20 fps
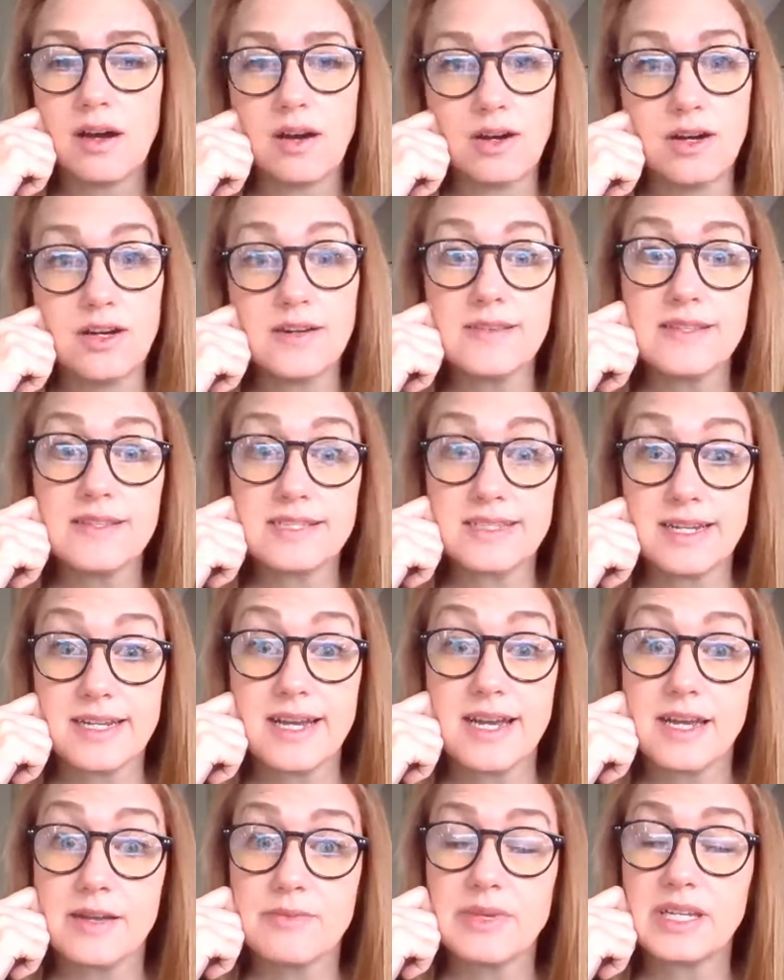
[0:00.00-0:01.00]
all this
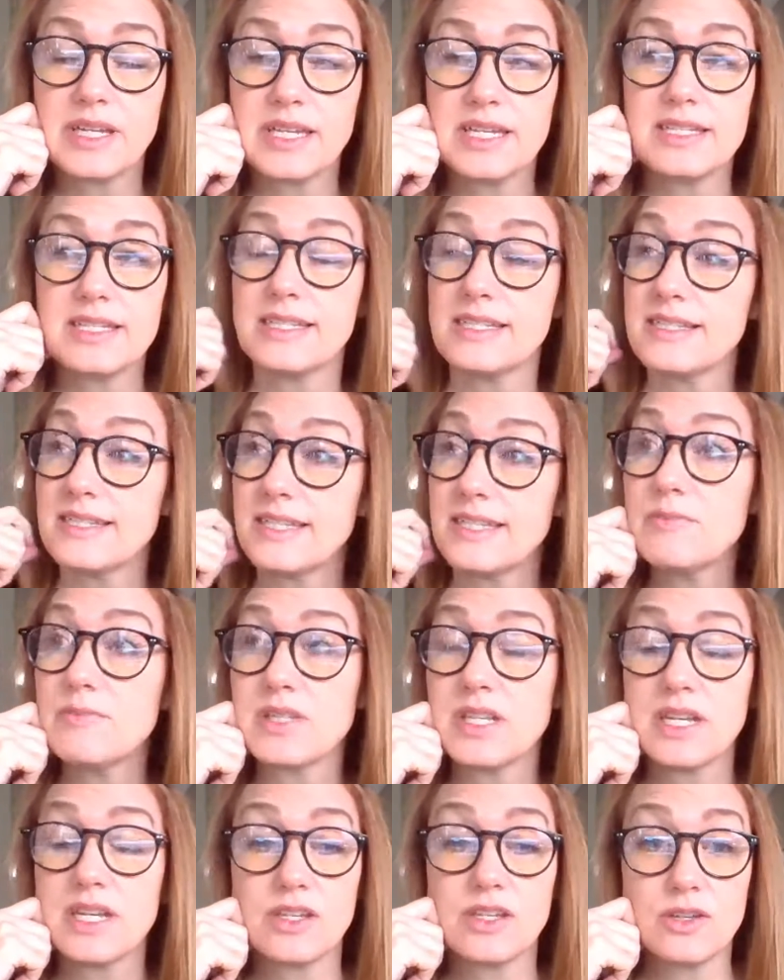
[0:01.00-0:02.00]
time because it
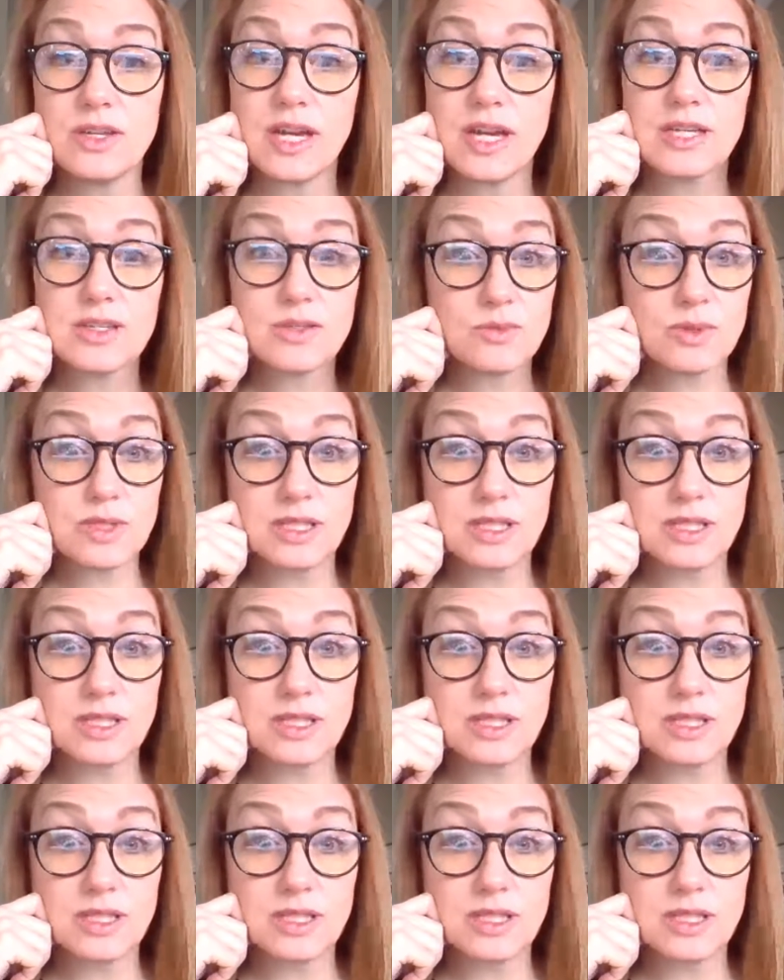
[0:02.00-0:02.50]
seems like you guys